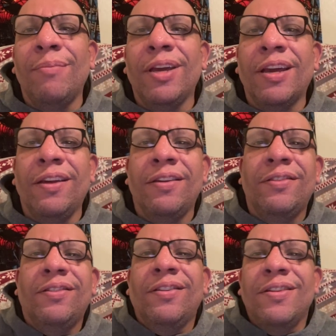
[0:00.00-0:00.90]

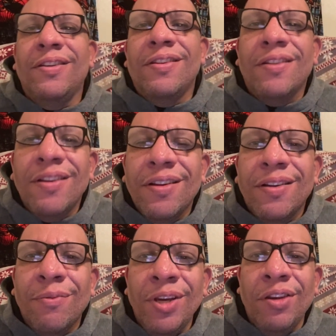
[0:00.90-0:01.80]
because
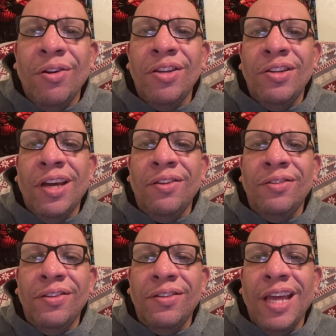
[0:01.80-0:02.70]
we know each other
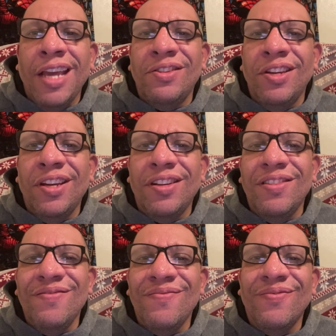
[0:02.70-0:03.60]
since last
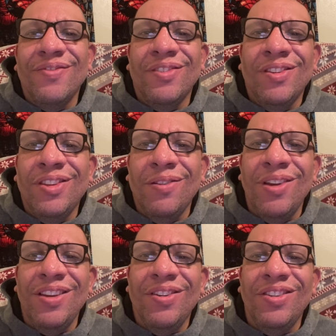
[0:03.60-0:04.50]
year. So
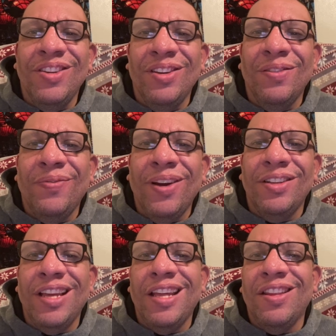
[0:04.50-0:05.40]
we know each other far
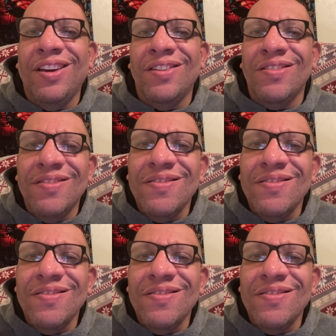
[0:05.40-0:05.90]
that long.